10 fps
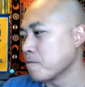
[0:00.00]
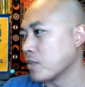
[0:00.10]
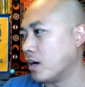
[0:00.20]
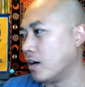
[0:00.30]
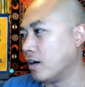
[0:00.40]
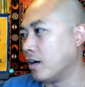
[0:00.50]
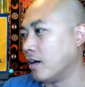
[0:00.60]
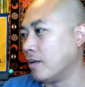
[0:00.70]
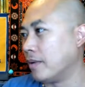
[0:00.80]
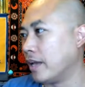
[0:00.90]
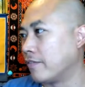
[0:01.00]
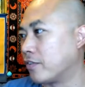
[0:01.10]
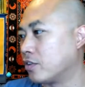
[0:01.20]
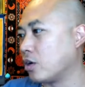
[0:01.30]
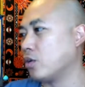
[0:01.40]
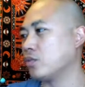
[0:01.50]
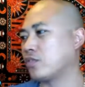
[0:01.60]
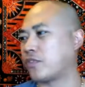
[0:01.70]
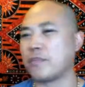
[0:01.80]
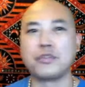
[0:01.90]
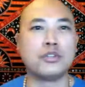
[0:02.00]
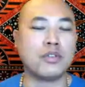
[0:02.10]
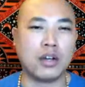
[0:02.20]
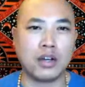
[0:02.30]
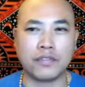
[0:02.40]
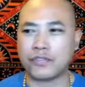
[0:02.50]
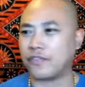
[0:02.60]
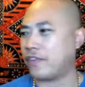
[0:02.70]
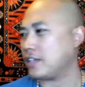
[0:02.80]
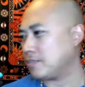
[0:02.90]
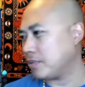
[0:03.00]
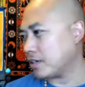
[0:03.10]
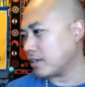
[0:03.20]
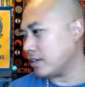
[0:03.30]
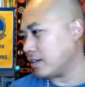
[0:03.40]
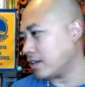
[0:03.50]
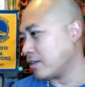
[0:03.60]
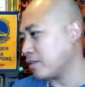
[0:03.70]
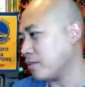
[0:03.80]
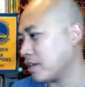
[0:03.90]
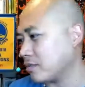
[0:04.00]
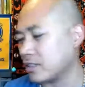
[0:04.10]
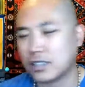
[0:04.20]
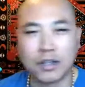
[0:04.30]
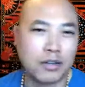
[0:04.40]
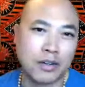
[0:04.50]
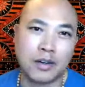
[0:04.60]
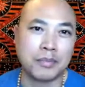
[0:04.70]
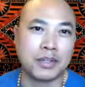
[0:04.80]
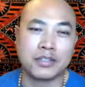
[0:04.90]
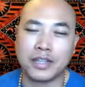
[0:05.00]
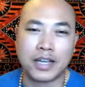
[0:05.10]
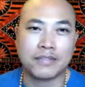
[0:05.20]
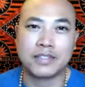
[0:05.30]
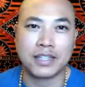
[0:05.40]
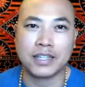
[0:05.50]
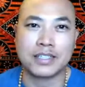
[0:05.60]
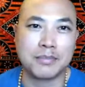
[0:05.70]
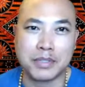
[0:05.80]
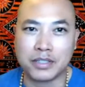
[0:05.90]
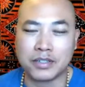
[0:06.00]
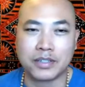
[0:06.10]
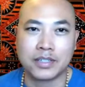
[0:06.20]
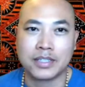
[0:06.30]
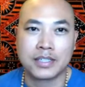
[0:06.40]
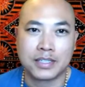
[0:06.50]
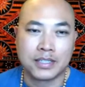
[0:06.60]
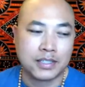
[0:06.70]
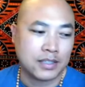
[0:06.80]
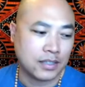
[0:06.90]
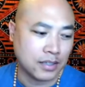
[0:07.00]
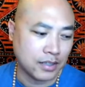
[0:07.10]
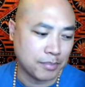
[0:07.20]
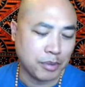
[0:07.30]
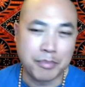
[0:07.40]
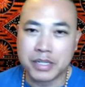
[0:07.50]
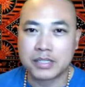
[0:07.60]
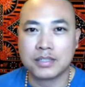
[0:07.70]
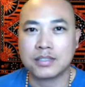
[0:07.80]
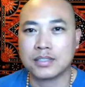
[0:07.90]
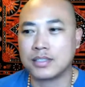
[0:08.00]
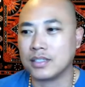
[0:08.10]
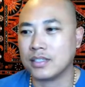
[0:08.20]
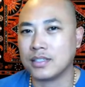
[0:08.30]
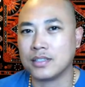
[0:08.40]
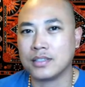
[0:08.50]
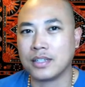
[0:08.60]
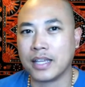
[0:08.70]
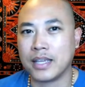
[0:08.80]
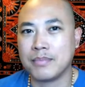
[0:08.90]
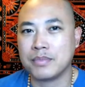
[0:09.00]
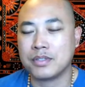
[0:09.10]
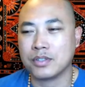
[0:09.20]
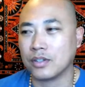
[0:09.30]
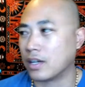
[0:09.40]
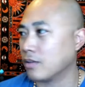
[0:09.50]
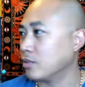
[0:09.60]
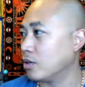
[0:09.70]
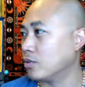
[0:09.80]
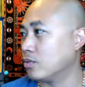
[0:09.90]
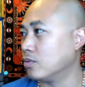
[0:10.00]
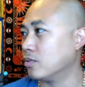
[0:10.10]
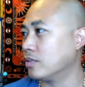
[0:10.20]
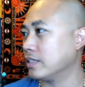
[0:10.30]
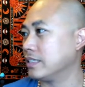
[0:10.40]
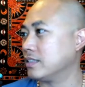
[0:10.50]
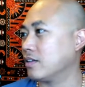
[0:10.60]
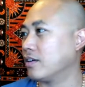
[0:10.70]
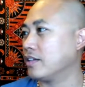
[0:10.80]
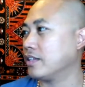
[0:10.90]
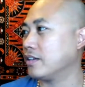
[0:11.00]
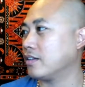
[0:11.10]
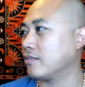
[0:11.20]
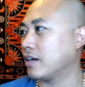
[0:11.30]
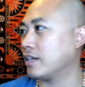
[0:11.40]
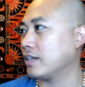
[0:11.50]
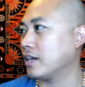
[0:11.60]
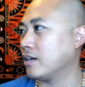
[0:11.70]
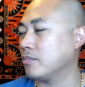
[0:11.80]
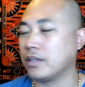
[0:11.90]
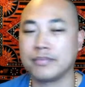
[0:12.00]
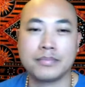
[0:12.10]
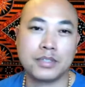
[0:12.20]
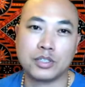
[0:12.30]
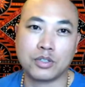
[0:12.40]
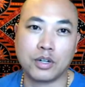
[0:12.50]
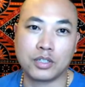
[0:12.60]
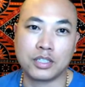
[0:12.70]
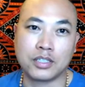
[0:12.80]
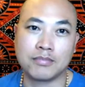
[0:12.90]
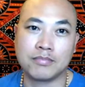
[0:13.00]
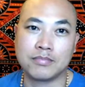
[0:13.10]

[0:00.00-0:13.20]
And for those from you from Facebook, I don't know what's going on, but you have to give me your permission to see the names. So I don't know who is on here right now, but it's all good.